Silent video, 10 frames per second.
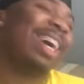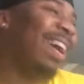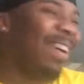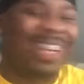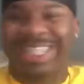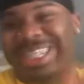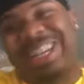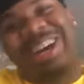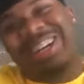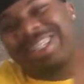
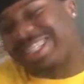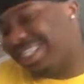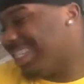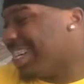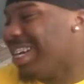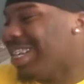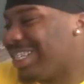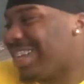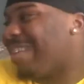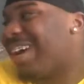Honestly.
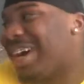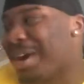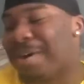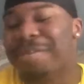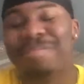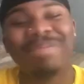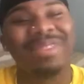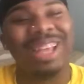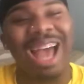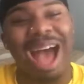So,
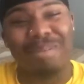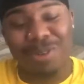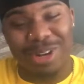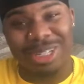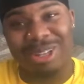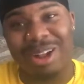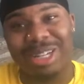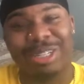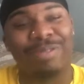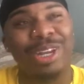I'm going to
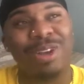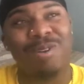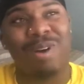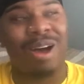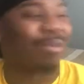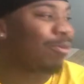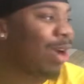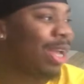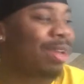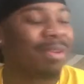start this video off
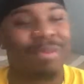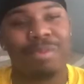right.